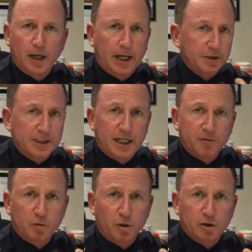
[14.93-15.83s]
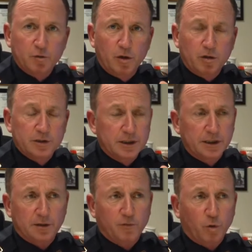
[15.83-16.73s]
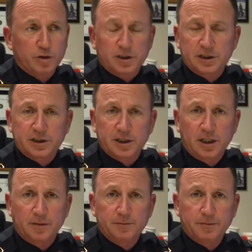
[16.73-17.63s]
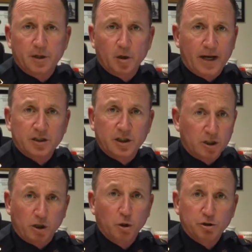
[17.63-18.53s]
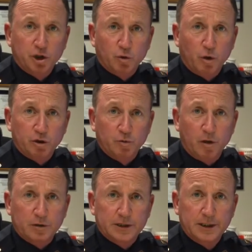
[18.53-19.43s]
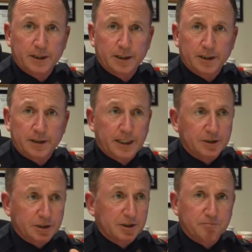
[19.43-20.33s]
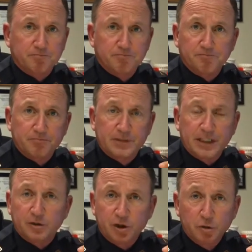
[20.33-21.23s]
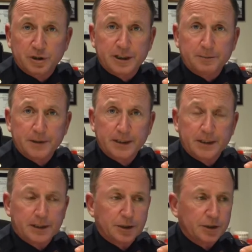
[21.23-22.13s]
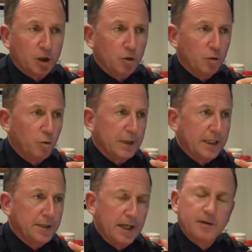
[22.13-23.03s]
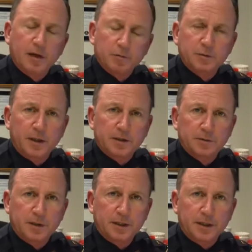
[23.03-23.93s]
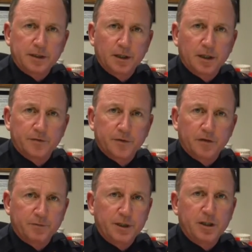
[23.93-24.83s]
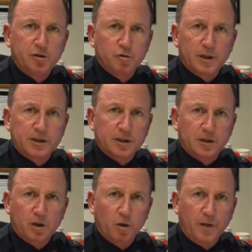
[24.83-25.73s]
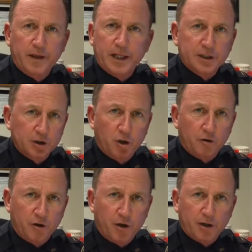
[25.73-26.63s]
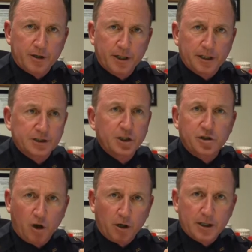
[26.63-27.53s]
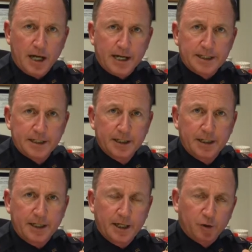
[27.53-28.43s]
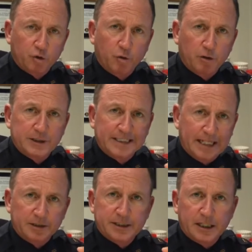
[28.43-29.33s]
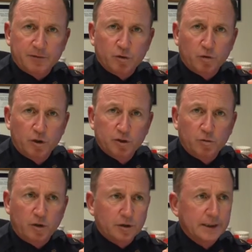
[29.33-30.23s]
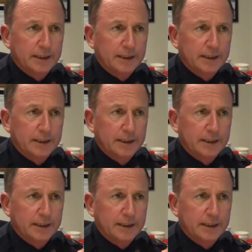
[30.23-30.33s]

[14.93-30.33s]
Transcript: outside of crosswalks, and unfortunately some are actually close to crosswalks. They just didn't use them. So when they take that responsibility of being dressed in clothing that is all dark, and it's a dark night, and they're crossing outside of a crosswalk,